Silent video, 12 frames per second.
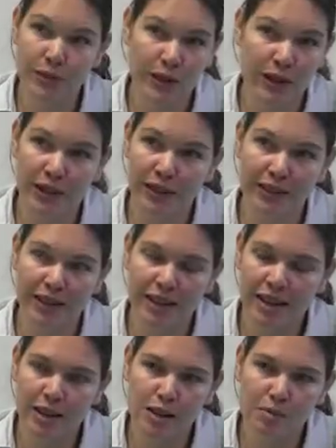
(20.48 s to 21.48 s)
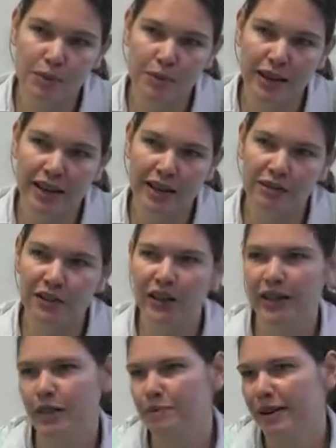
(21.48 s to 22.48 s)
No. But we can
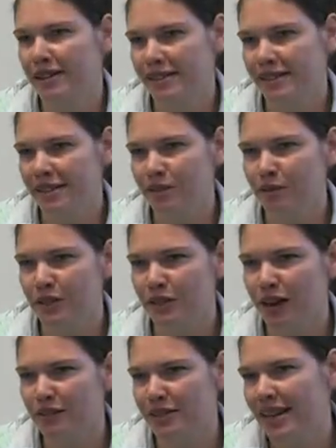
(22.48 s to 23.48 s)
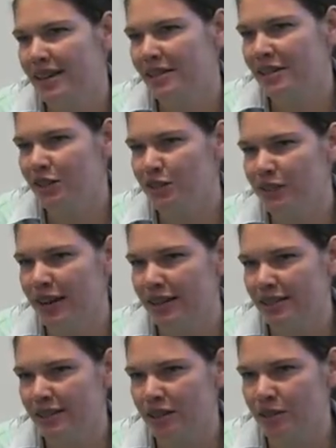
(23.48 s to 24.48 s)
infer its presence from its gravitational
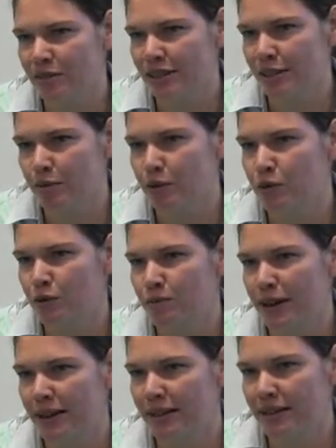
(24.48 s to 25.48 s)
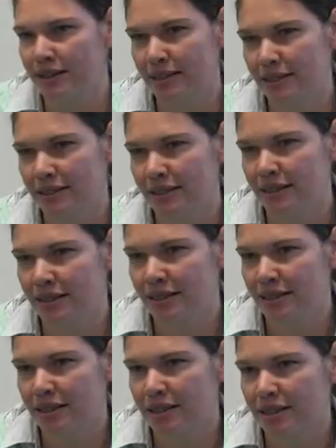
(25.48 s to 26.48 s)
effect on visible matter.
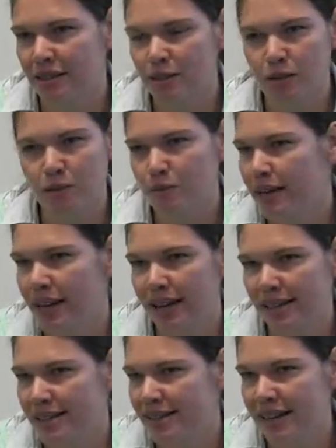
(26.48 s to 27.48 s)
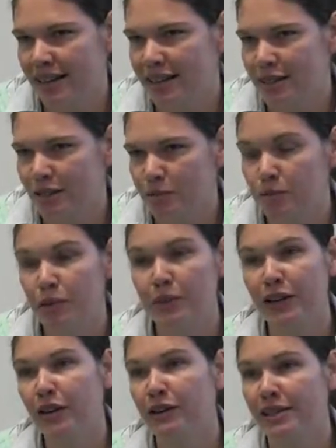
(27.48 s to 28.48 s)
We can't see it, but
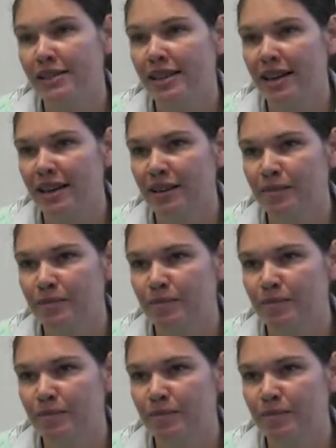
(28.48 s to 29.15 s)
we know it's there.